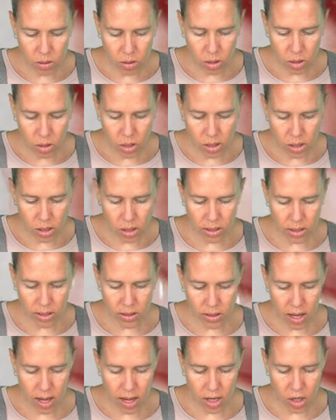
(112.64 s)
onto the
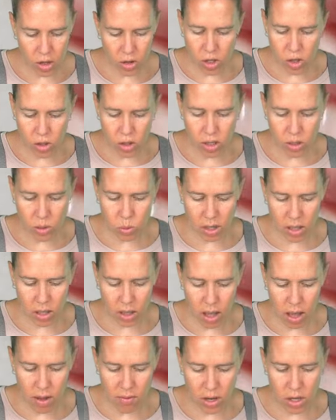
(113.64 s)
side. You can do this with
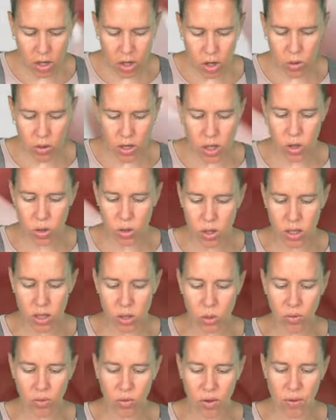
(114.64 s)
11, you can do
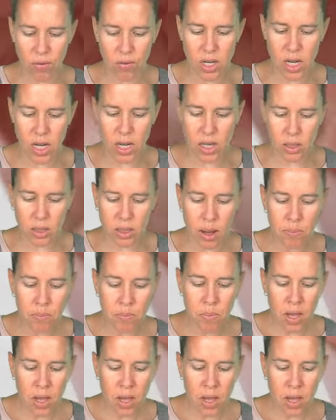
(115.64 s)
this with 15s.